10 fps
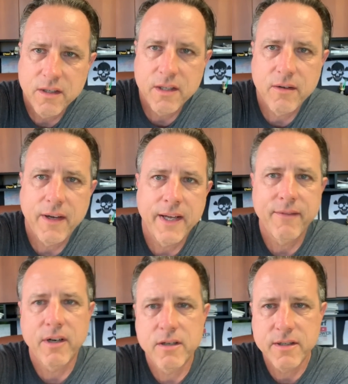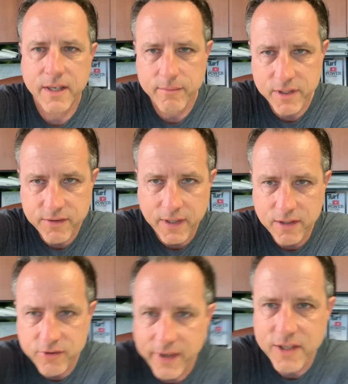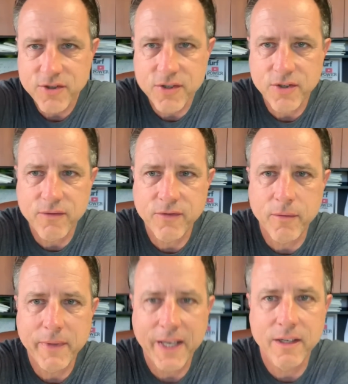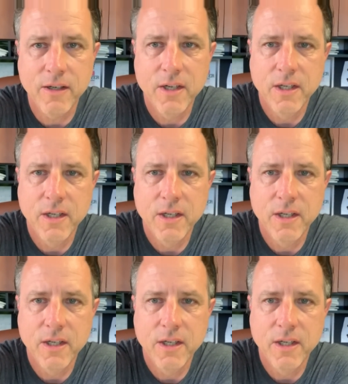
You know, I have a hard time like trying to transition from that